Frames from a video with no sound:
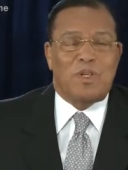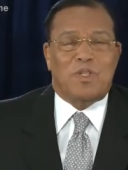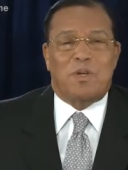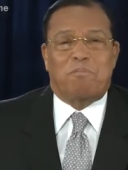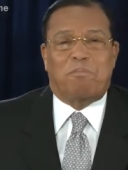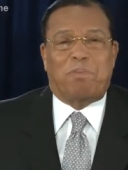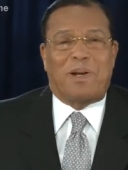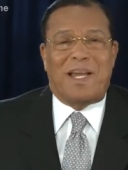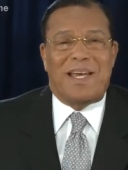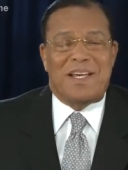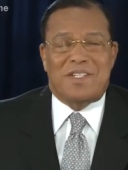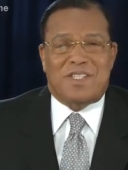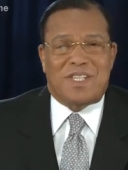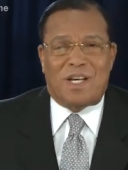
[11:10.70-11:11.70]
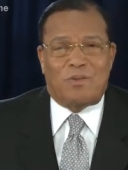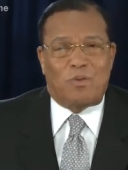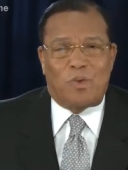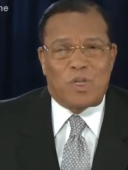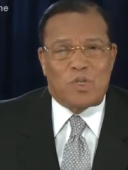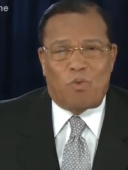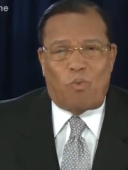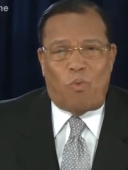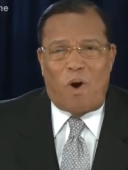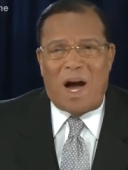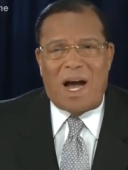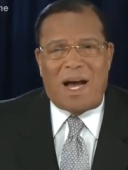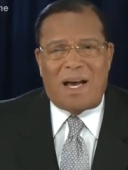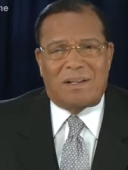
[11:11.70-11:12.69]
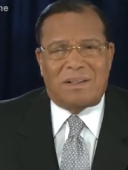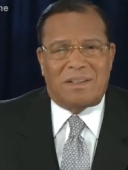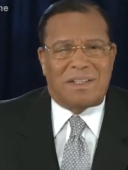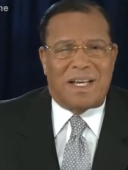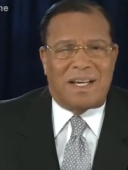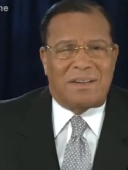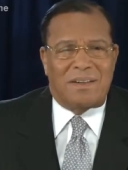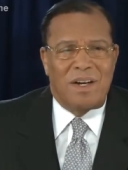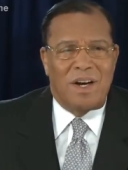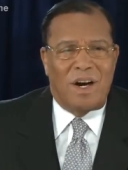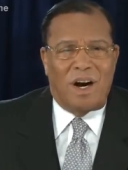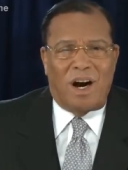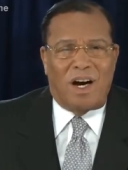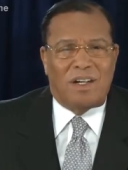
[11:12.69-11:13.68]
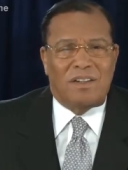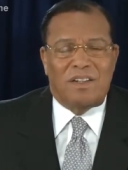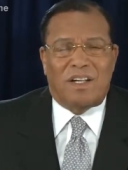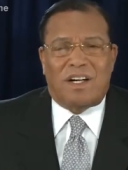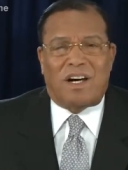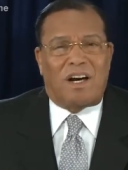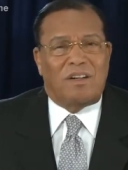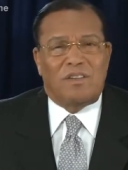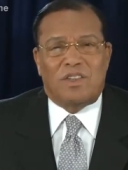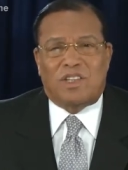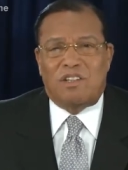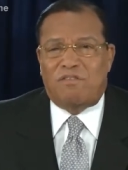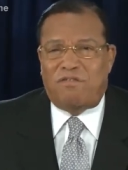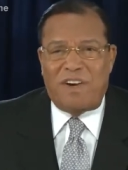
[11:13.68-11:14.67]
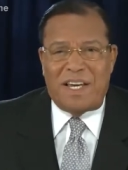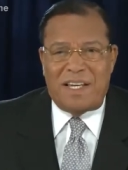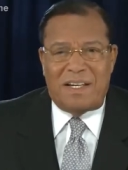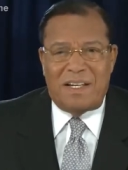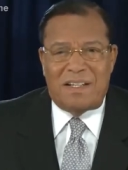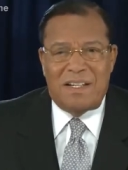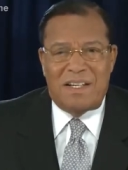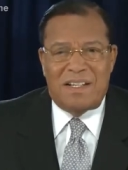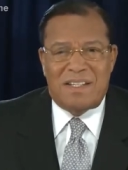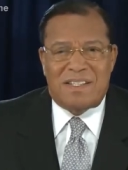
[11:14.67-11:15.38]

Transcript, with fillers: was a place that was wild and uncultivated,